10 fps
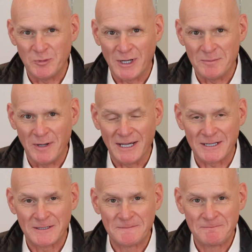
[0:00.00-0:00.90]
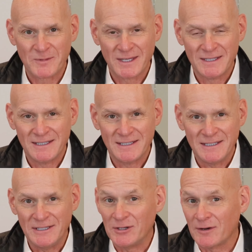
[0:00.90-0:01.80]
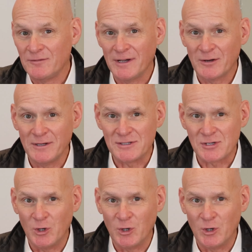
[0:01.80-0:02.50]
Welcome back. In our various